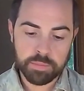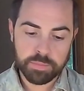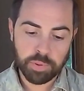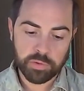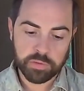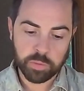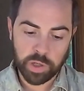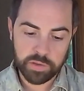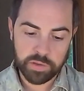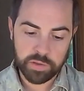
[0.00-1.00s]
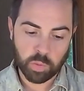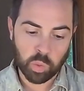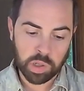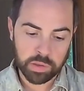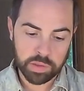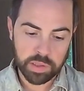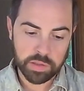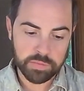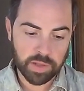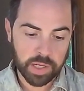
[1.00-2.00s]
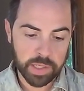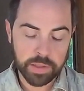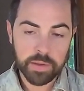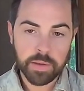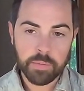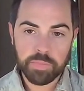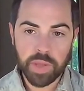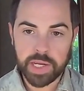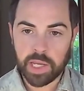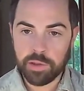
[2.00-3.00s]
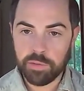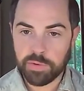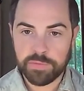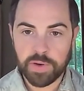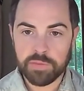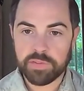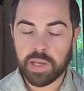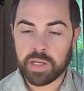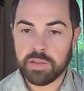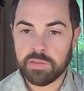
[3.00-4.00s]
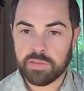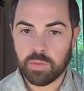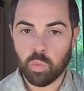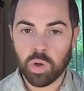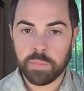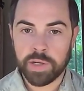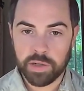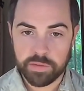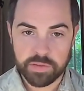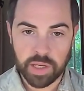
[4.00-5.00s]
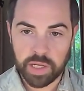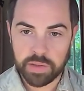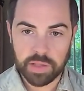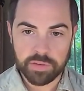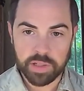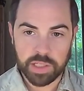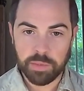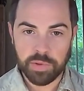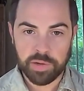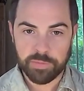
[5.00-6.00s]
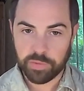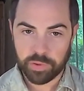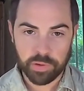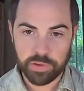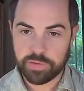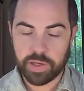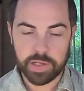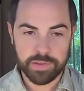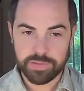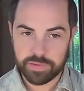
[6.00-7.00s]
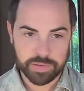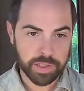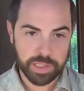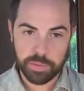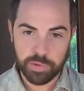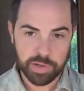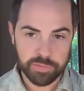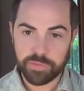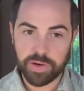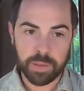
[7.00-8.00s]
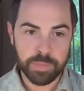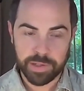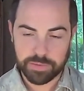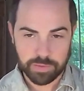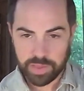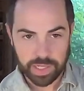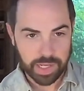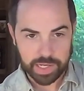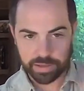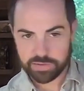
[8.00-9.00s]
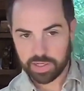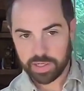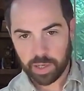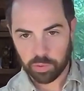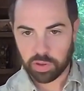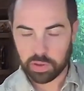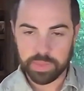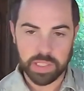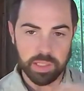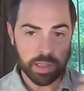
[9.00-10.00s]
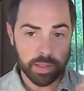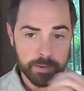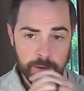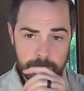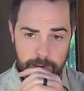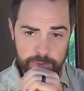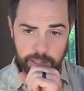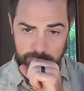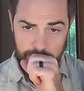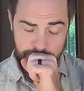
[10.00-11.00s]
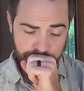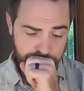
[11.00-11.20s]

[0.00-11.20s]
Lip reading: persuasive quality of like, I got you for 5 seconds. What am I going to say that's going to keep you on for 30 seconds? That's going to keep you on for 5 minutes so that I could set an hour-long meeting. And that's a